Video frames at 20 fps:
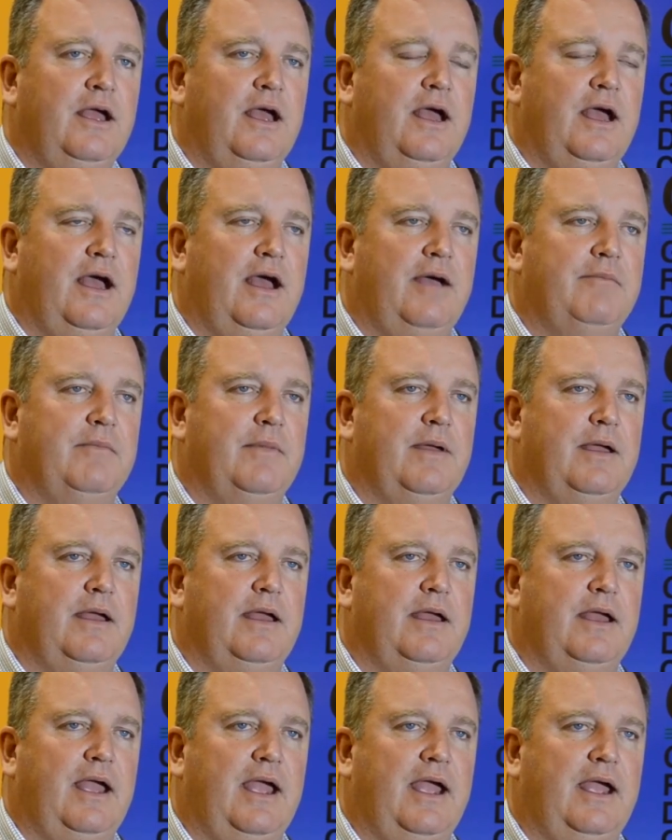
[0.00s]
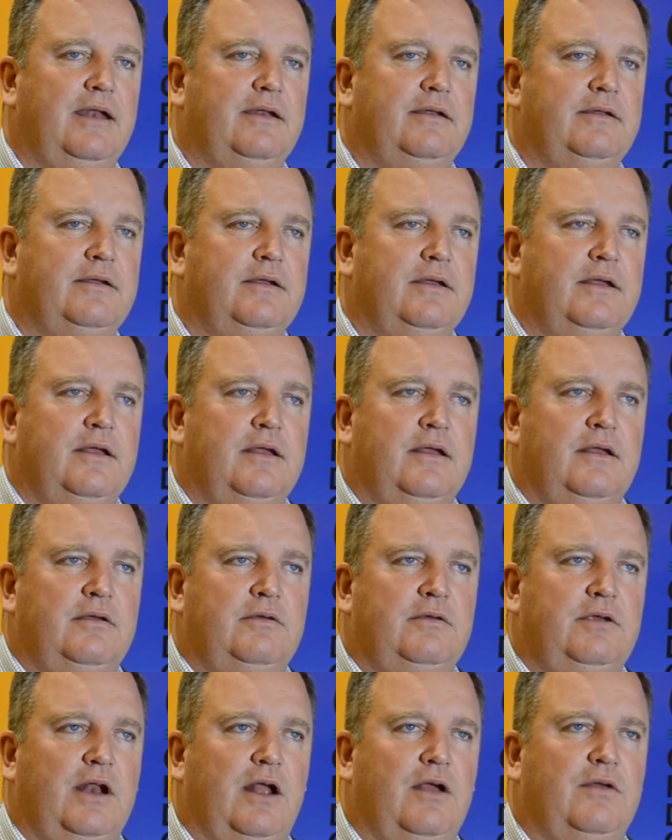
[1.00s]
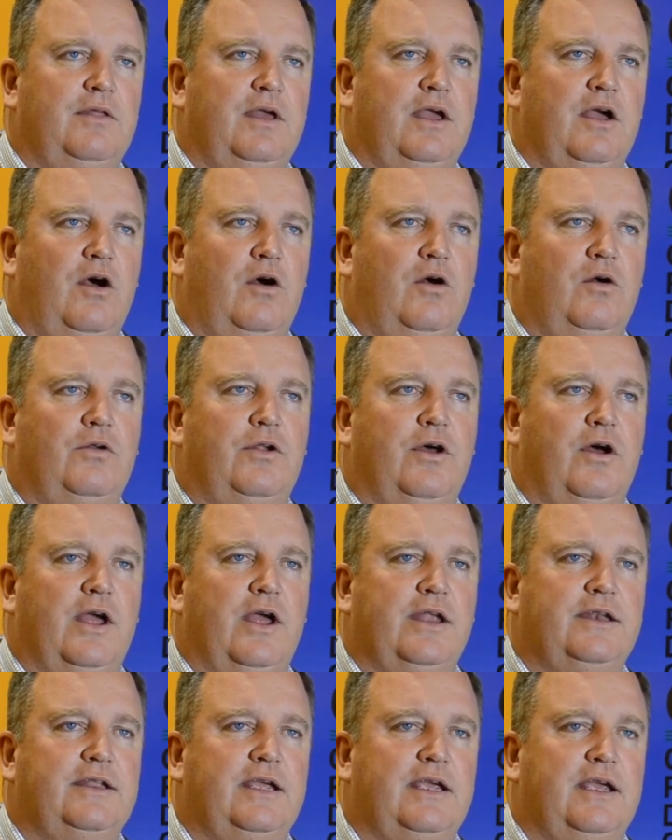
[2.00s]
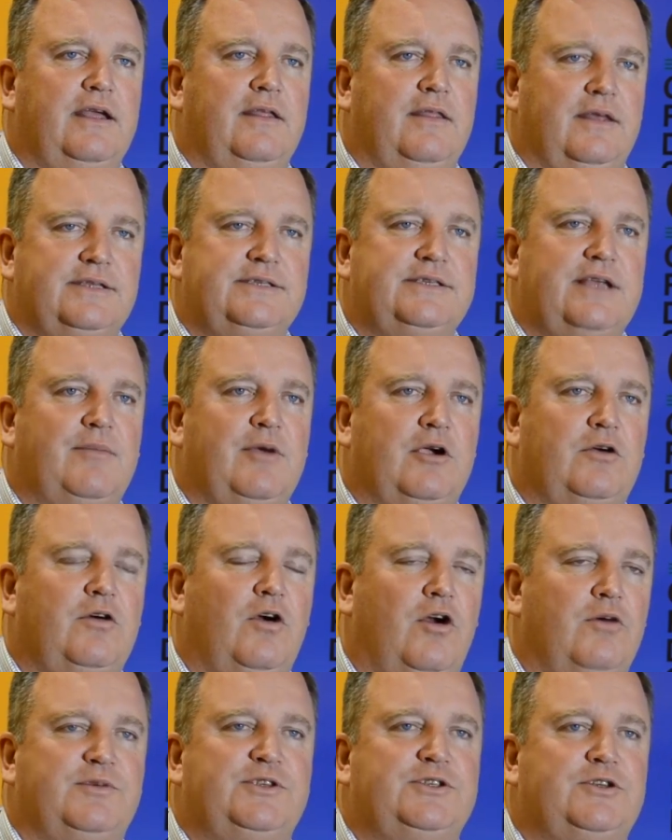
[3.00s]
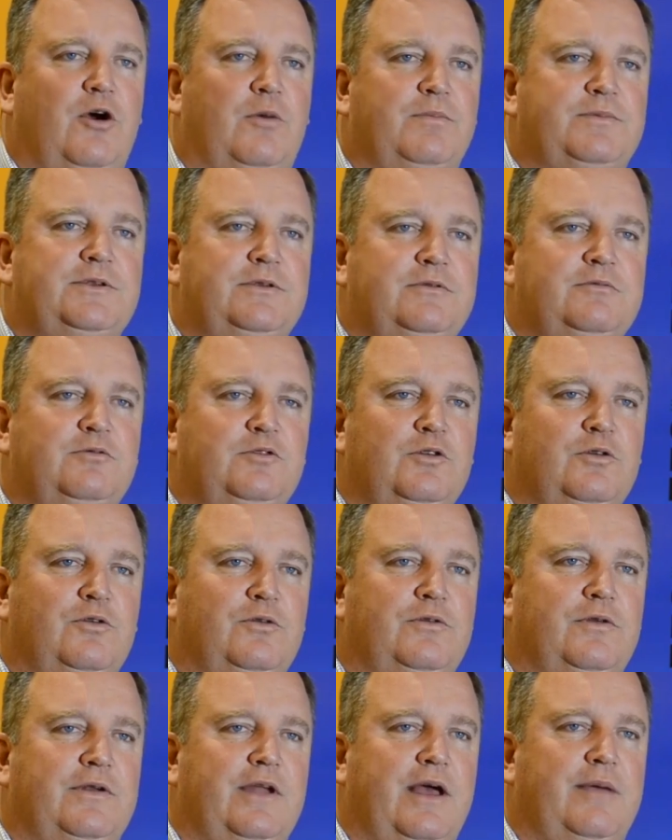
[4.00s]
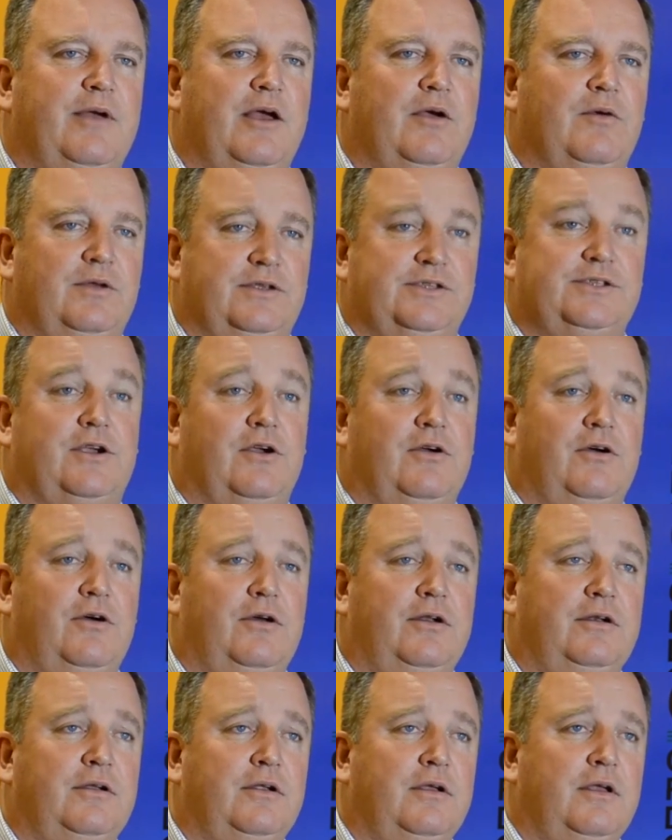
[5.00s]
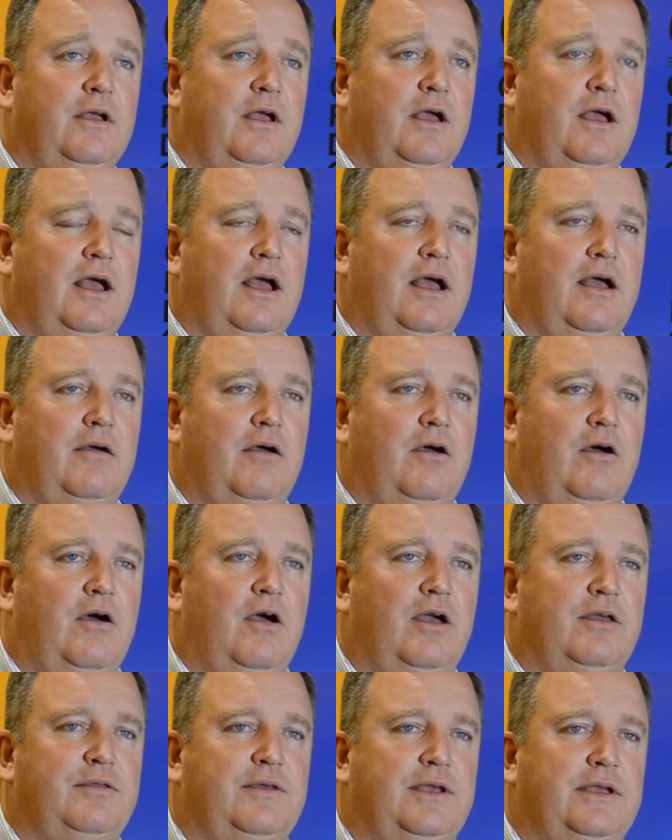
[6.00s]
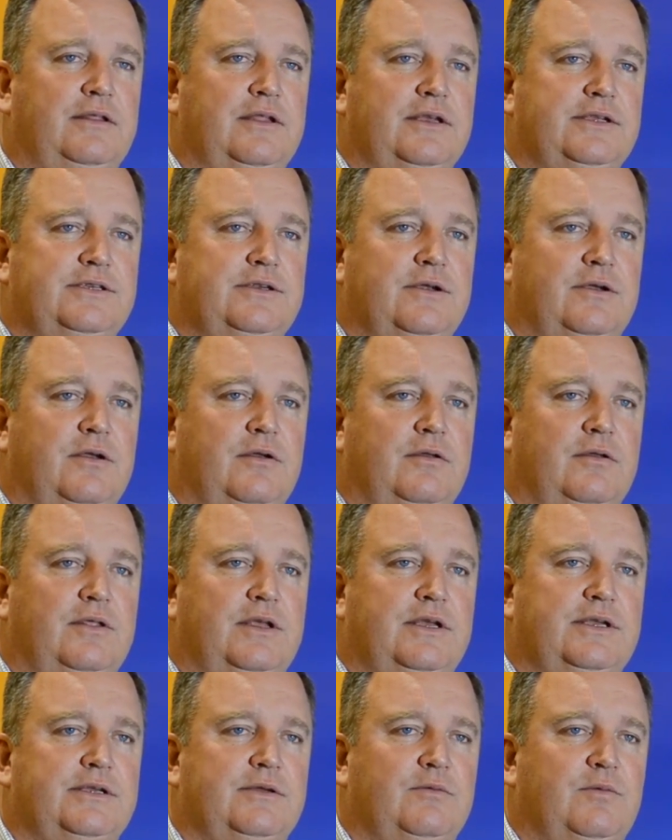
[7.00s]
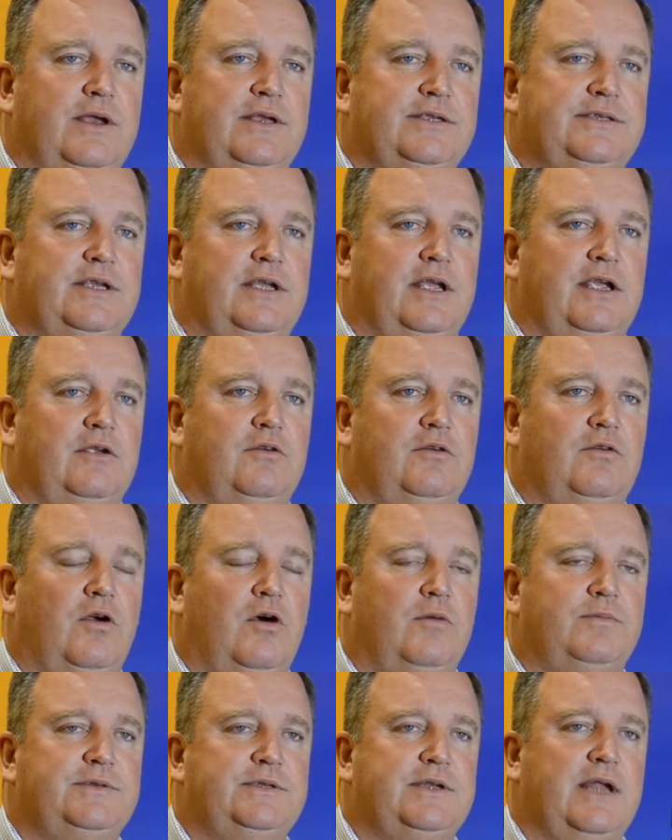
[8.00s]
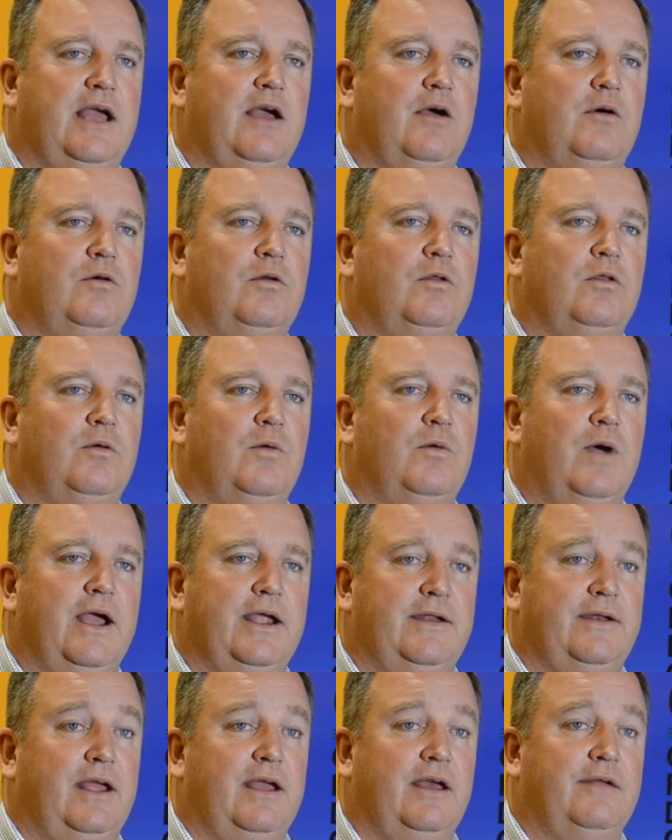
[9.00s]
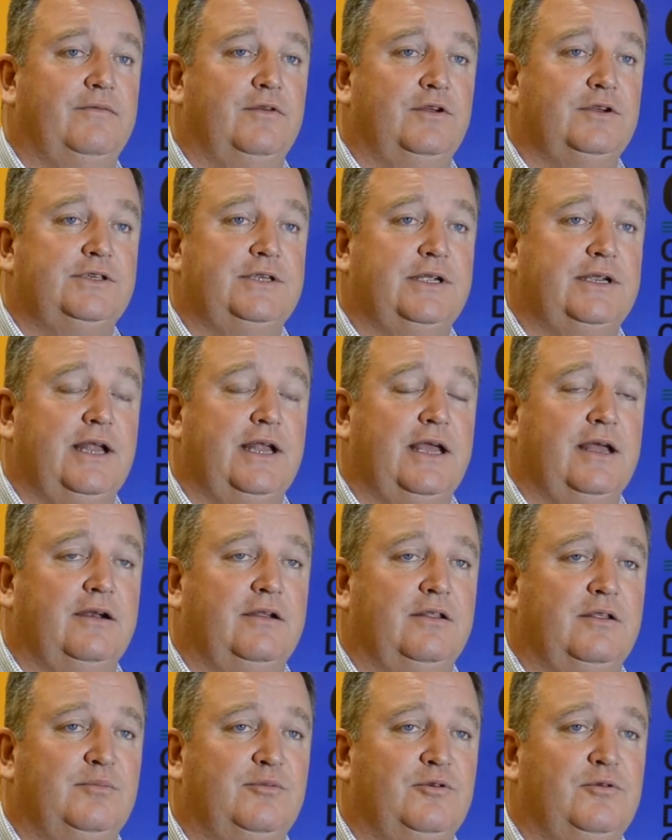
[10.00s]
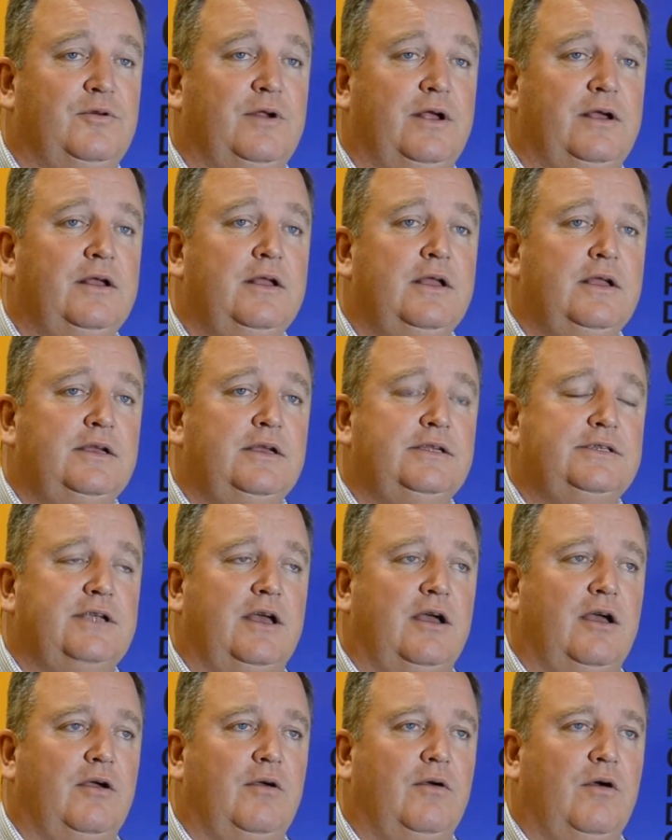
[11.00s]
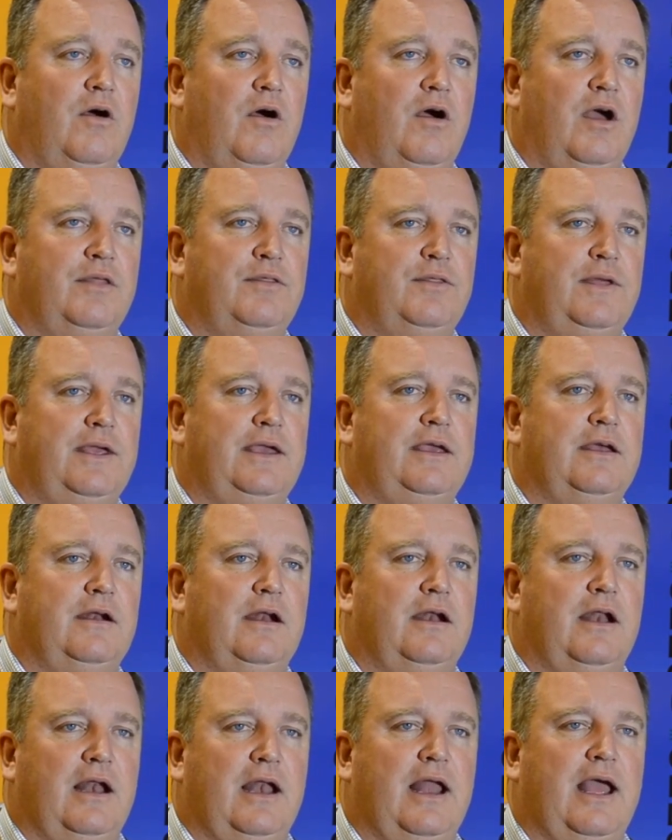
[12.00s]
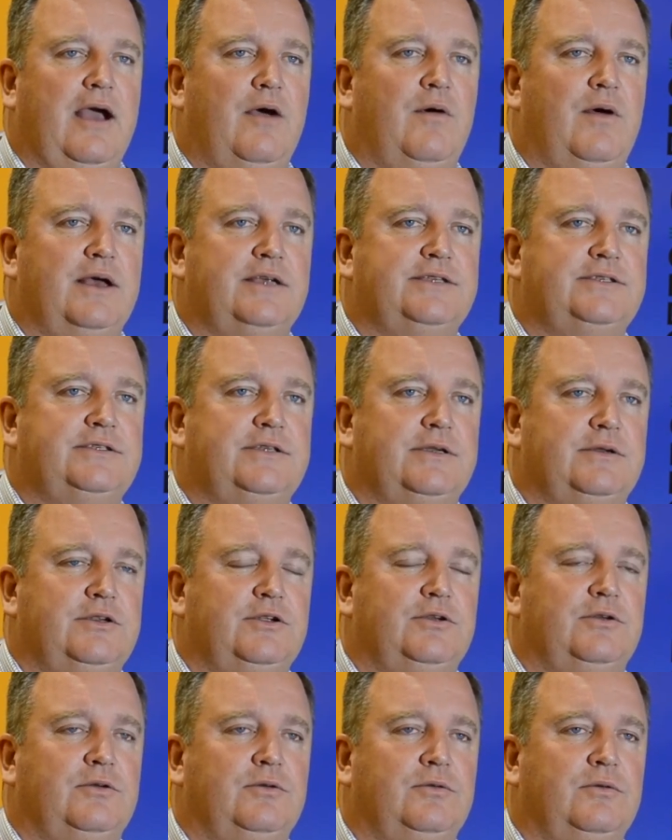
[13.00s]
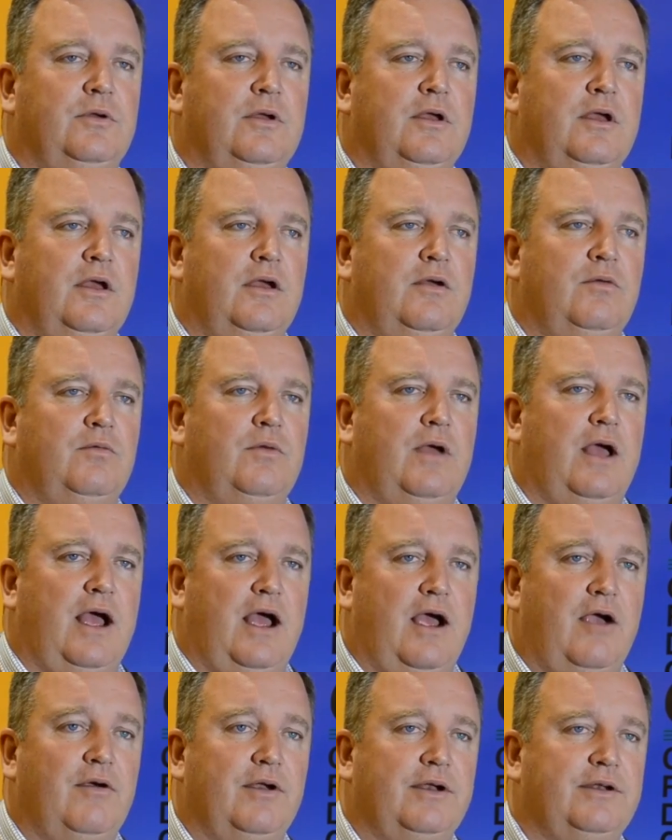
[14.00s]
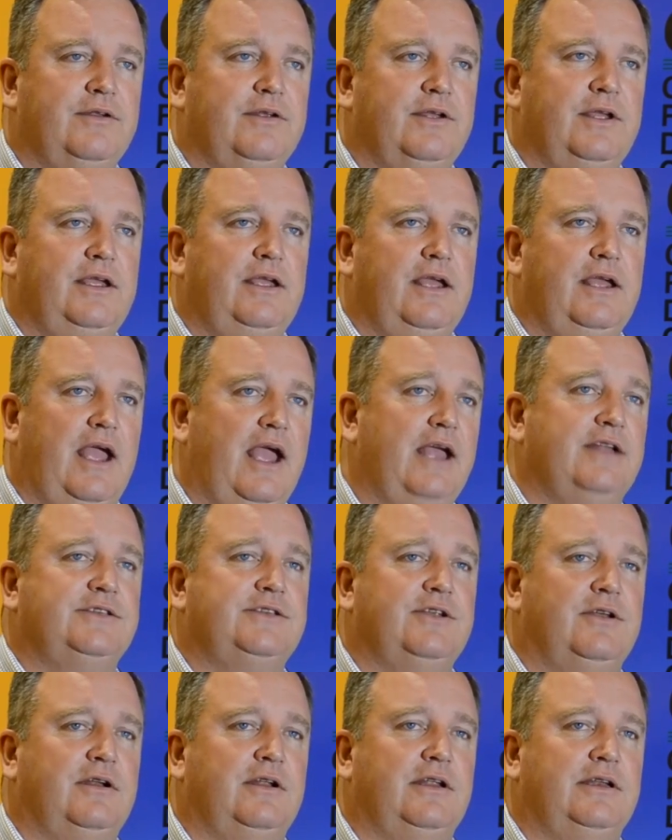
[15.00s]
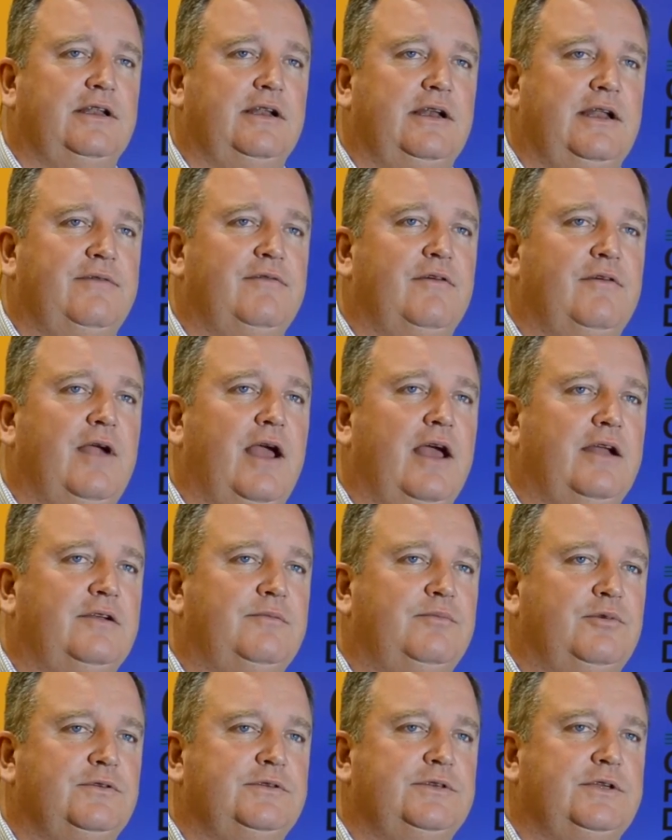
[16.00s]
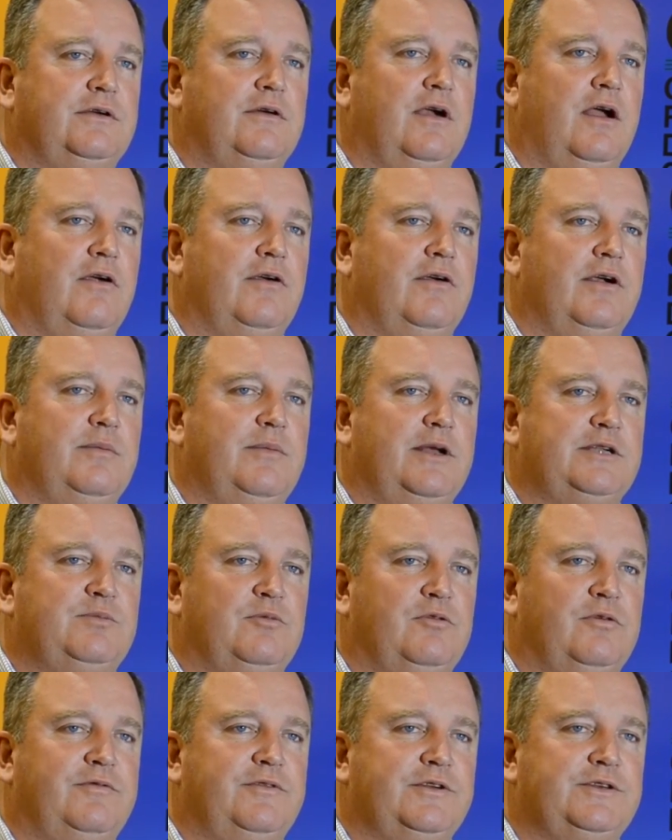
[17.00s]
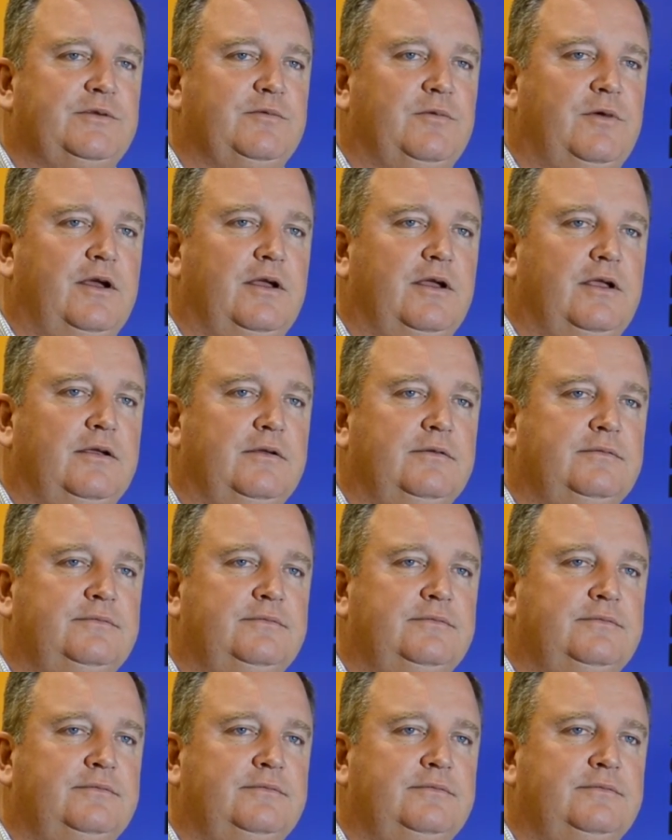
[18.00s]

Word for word: Um, and, you know, the old idea that summer crop stopped north of Dubbo is gone. Uh, I think there's a, there, we're seeing crops now all the way down, virtually down to the border. So I think it'll allow us to do R&D and certainly deliver outputs to grower in a much more efficient way.